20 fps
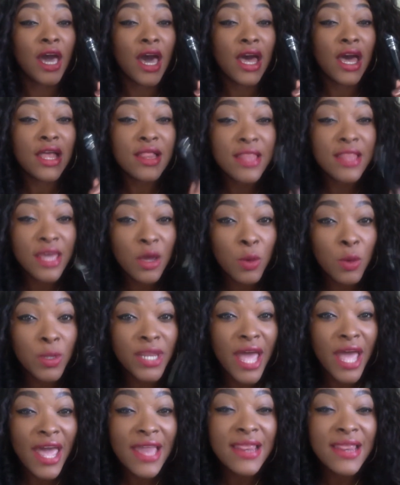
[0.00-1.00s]
a liquid
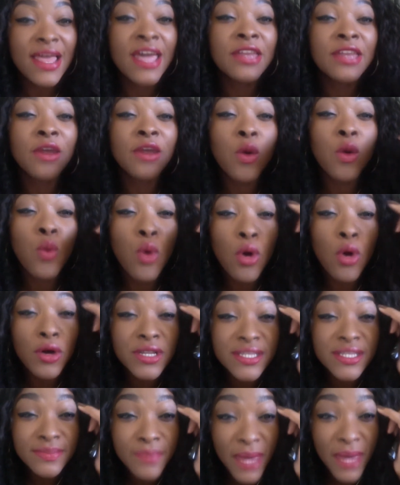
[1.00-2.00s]
eyeliner
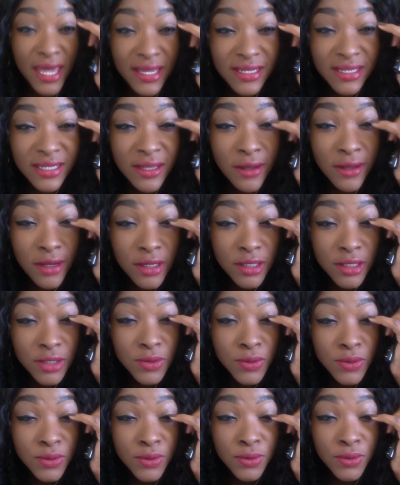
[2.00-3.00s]
works best
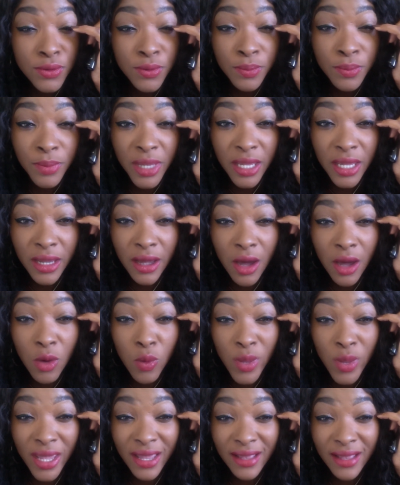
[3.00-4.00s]
to make a
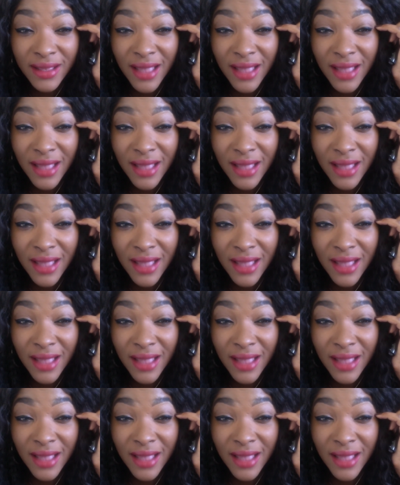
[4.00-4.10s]
wing.